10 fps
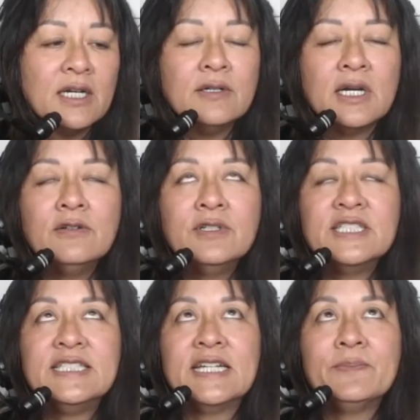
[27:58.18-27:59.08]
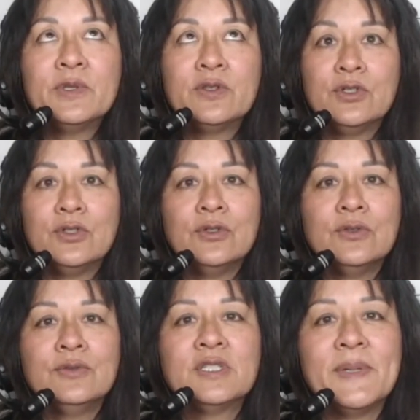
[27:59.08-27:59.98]
how how in depth do
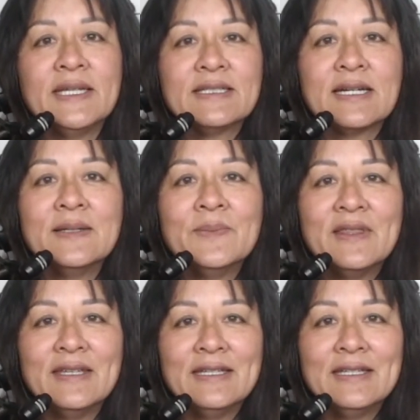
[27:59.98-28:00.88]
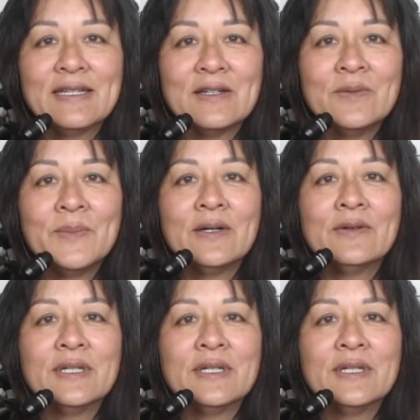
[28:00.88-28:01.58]
you spend time thinking about?